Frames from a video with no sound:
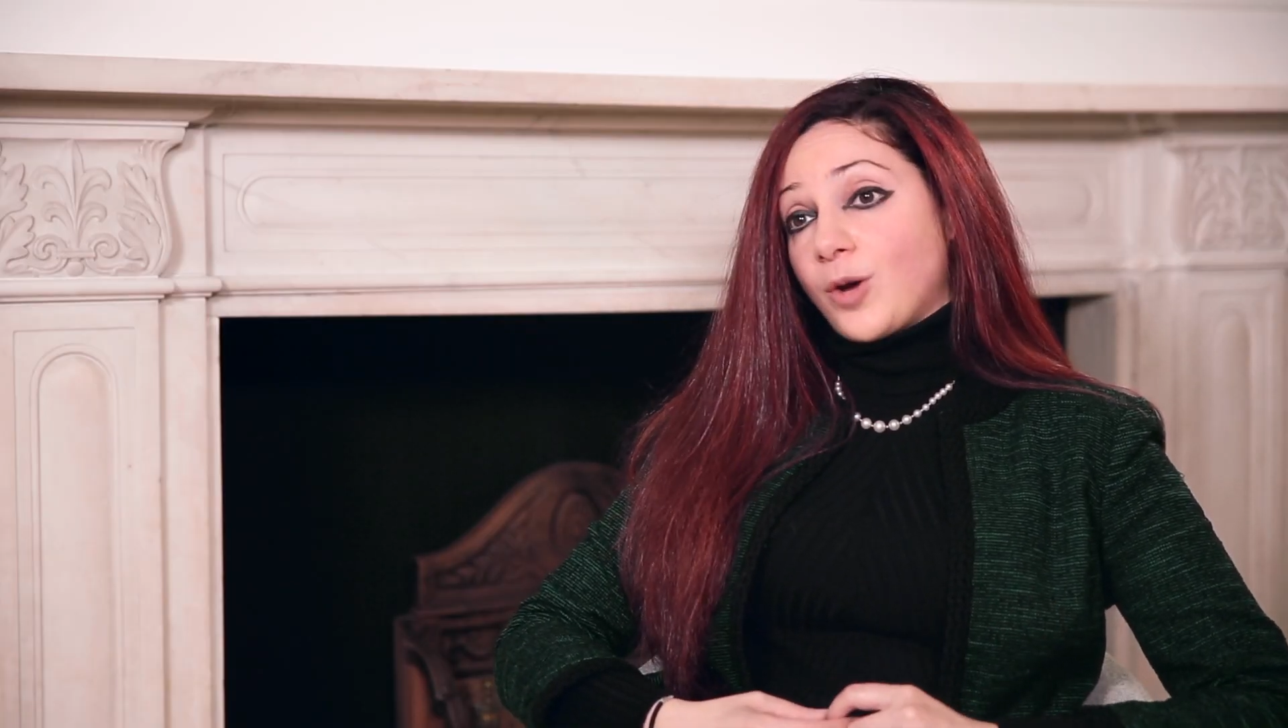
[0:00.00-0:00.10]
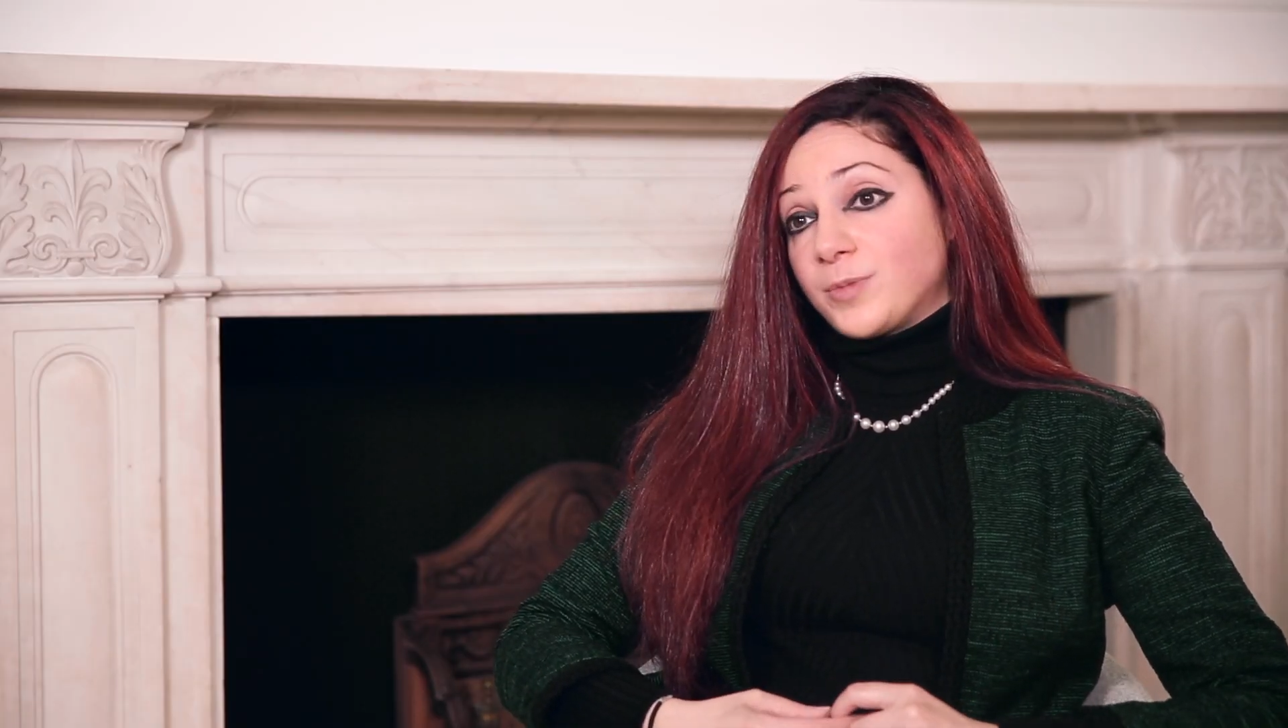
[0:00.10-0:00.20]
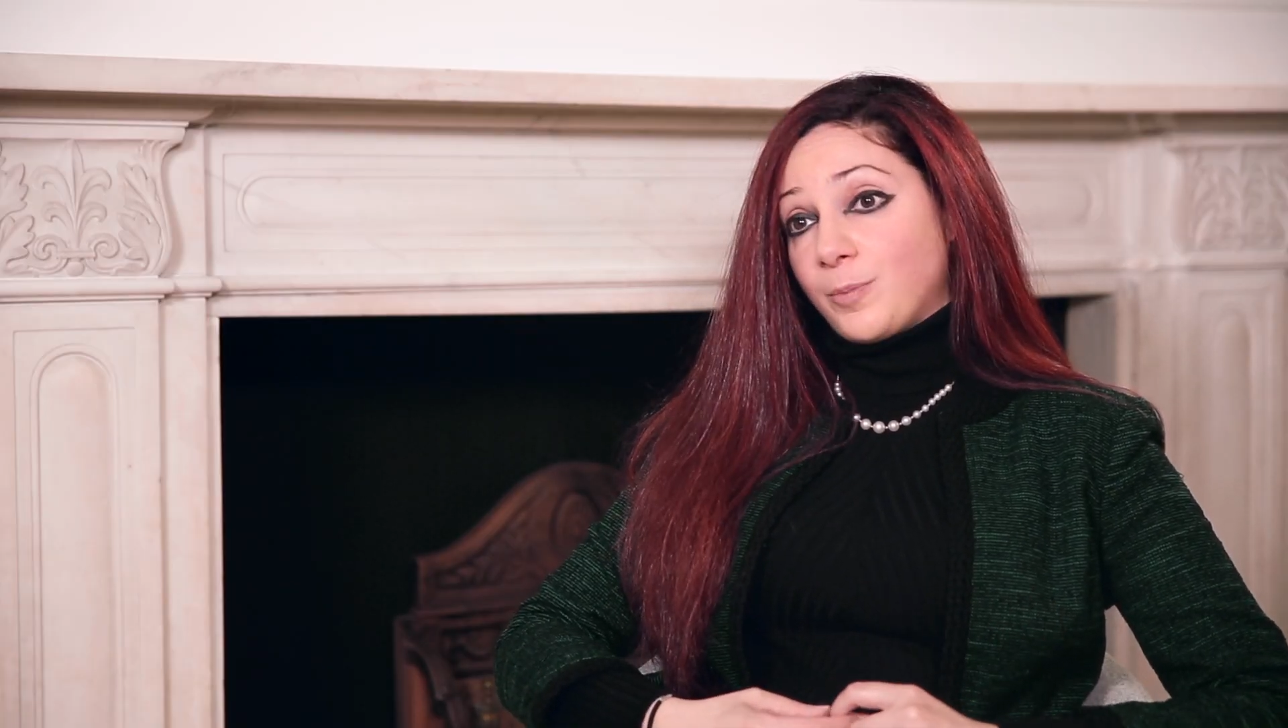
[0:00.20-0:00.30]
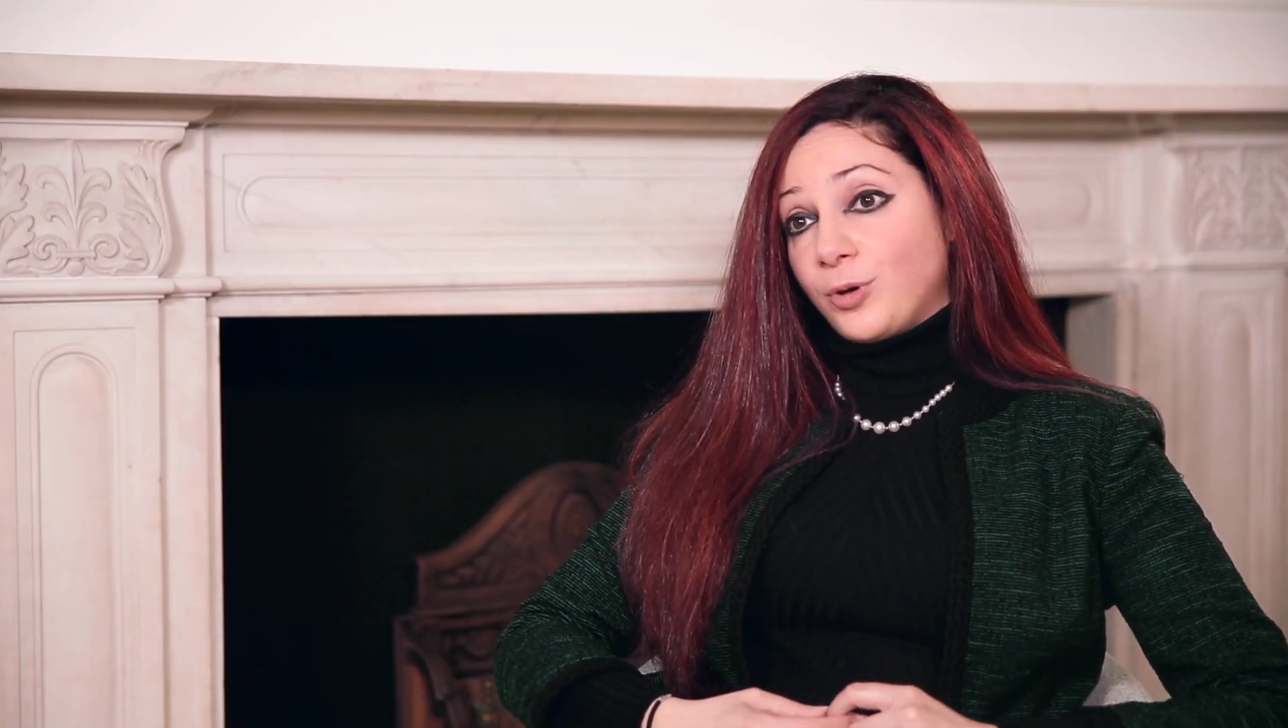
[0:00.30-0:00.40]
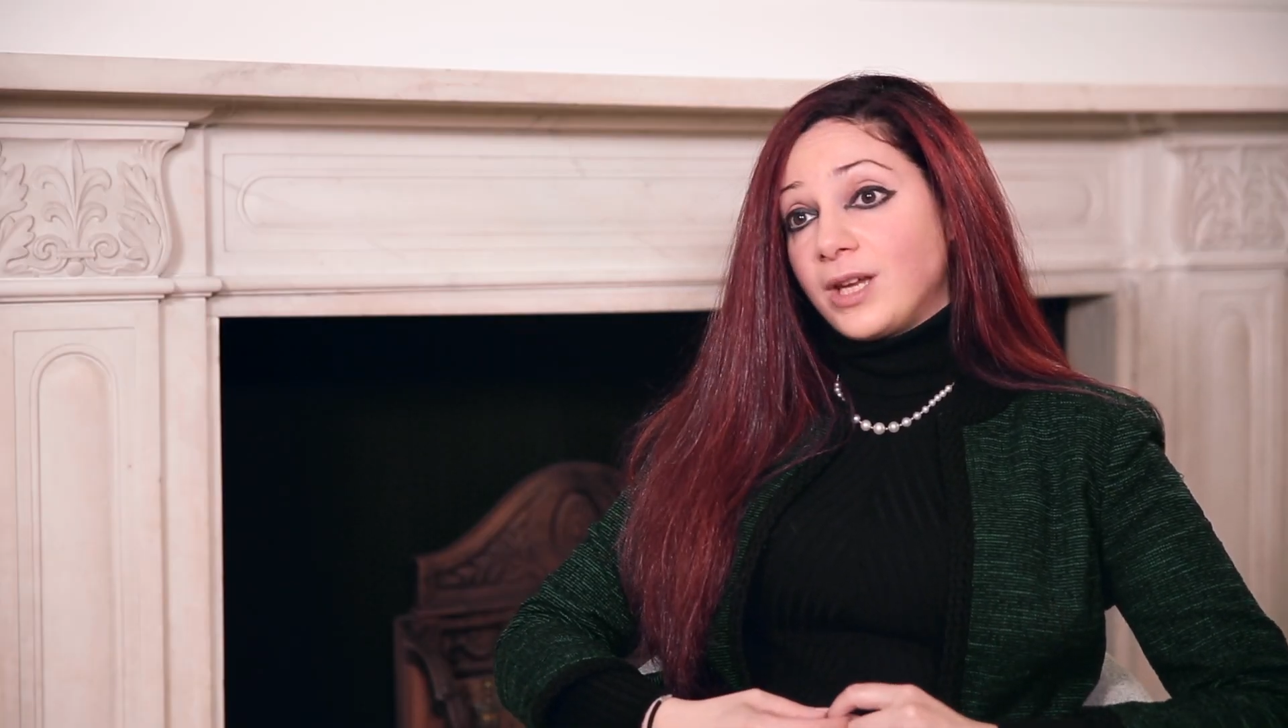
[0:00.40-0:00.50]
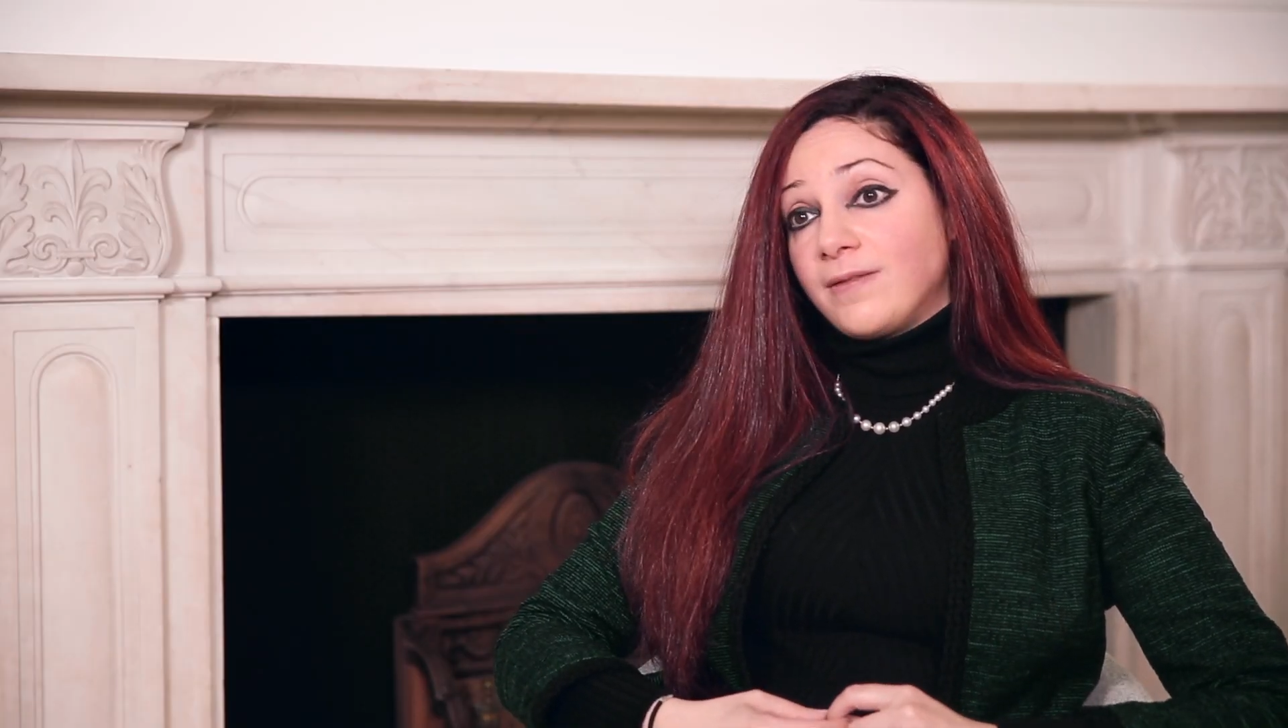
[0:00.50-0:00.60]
drop to put